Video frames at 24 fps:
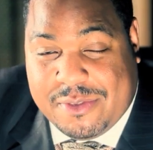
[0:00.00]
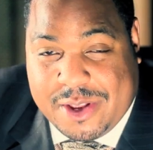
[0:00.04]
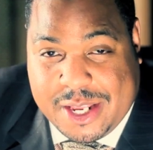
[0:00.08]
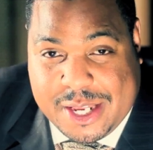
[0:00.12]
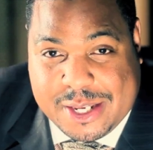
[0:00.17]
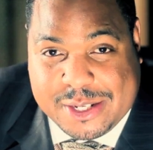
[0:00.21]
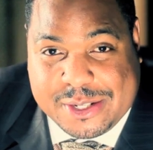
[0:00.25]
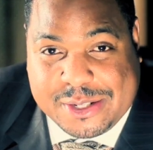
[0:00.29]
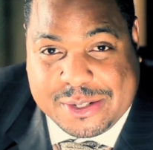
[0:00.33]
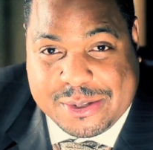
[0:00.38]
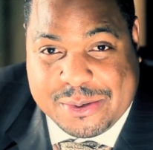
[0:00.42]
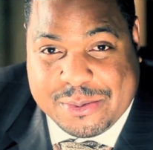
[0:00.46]

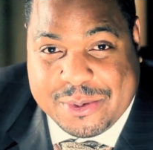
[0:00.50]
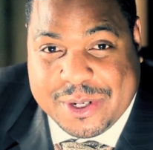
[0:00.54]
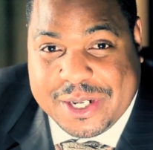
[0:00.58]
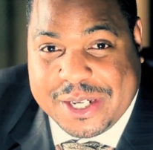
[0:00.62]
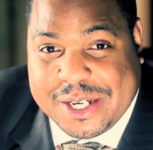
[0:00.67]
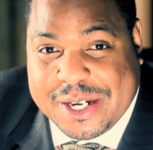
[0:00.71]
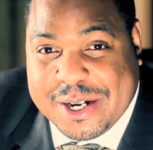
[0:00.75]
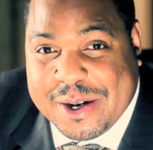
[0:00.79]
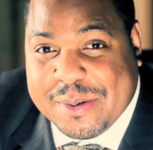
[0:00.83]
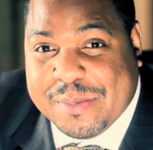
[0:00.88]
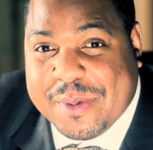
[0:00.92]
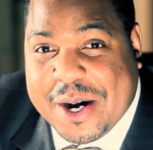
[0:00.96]
is. So when it
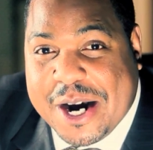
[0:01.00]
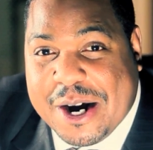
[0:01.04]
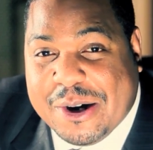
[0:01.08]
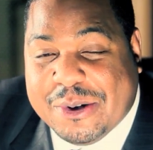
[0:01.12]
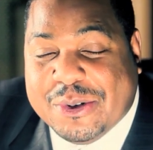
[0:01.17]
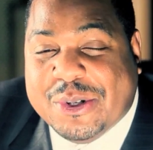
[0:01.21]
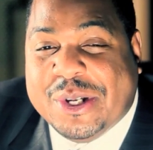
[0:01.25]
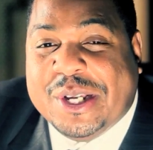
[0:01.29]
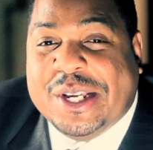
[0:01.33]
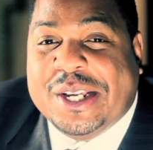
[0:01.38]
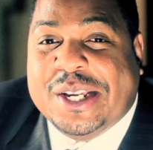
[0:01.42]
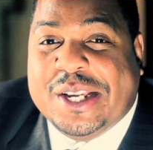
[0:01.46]
come out,
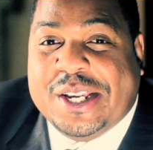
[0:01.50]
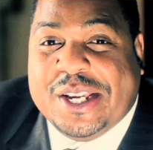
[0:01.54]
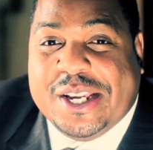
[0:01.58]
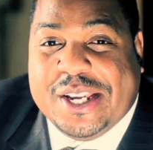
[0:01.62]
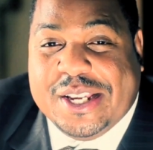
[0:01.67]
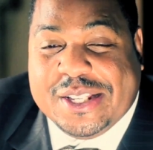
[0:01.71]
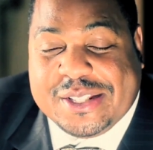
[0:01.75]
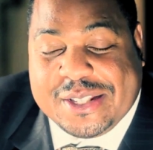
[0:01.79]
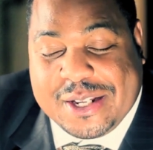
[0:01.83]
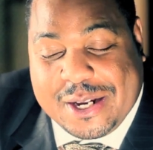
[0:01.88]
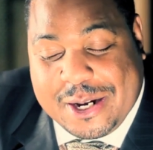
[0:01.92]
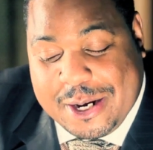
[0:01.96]

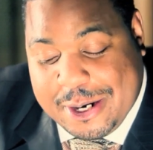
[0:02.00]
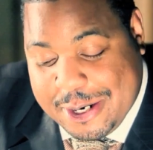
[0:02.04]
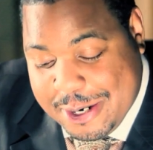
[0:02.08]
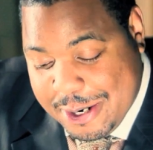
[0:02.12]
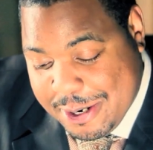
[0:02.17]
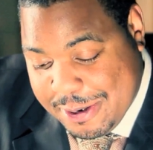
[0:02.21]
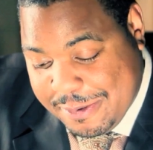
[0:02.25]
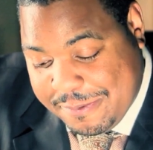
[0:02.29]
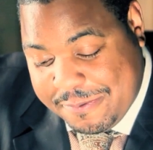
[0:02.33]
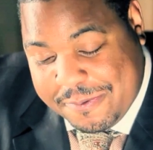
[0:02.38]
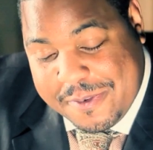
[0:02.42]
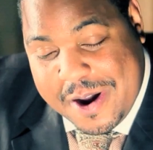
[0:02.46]
it's a
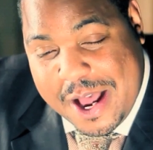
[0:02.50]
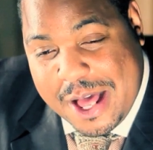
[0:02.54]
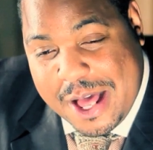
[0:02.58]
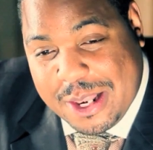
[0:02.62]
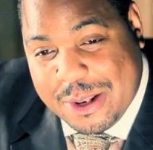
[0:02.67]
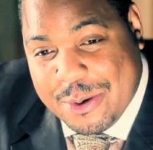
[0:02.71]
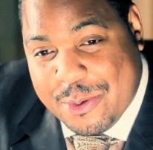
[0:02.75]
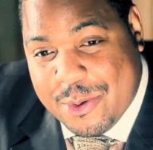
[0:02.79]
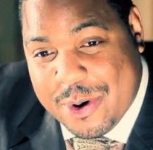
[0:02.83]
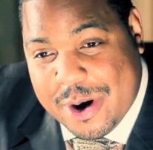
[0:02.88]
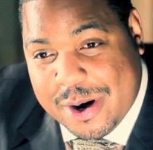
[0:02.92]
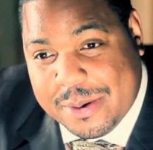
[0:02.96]
good
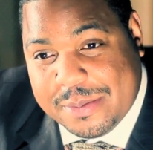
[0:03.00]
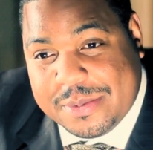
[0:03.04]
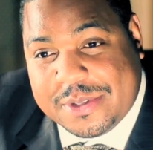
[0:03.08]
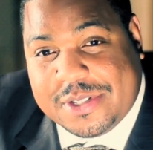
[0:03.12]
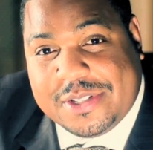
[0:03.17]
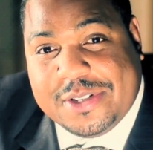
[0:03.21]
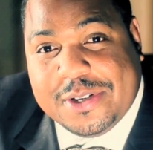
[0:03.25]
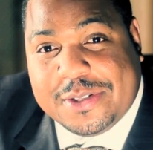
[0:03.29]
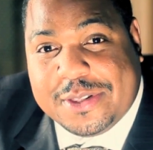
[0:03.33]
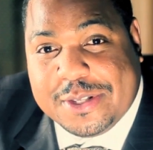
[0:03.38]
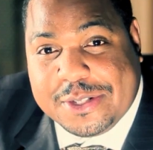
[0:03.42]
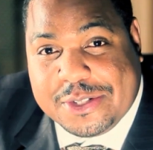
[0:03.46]
follow-up
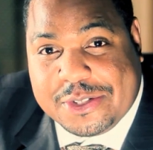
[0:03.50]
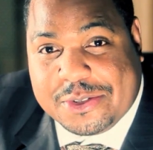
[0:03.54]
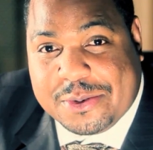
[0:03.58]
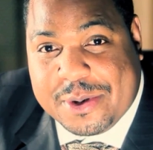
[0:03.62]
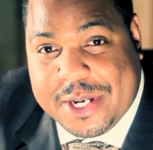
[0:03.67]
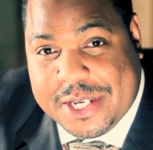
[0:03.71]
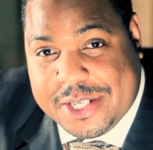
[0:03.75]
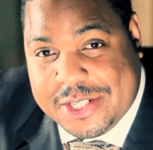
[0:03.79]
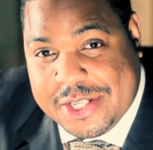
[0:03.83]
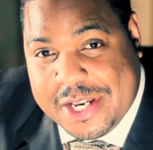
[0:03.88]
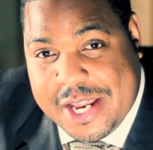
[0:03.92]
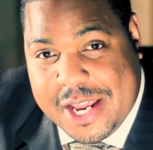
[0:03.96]
to the
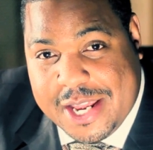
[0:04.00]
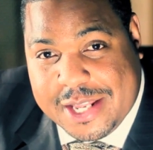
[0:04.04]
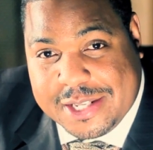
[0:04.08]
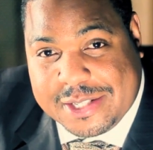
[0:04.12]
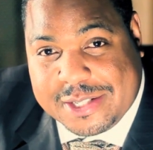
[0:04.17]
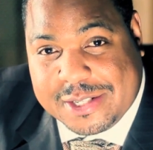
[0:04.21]
Street Jazz,